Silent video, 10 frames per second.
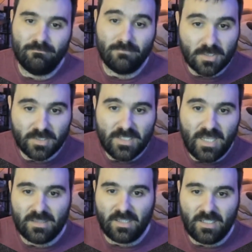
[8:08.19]
Merlin
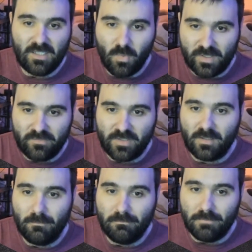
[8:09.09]
and Lady
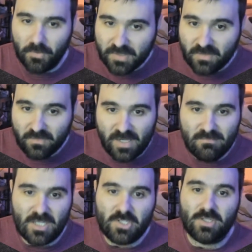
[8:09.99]
Guinevere both can
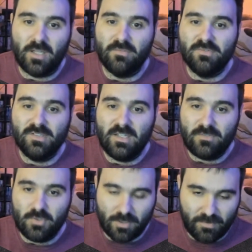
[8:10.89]
find Mage Gloves
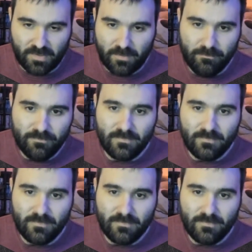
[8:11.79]
if you triple them.